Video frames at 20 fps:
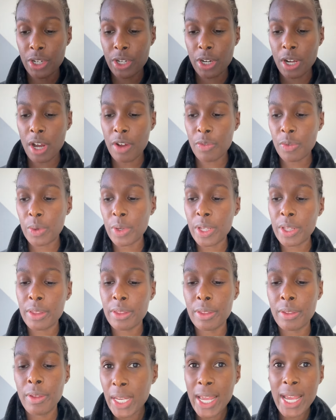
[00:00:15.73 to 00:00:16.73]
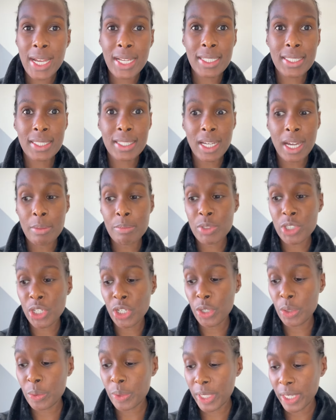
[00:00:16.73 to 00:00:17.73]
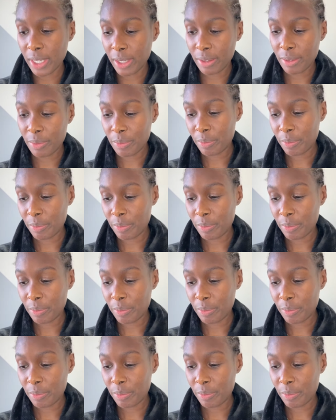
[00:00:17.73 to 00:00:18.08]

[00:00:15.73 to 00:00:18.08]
off with. Next, I'm toning.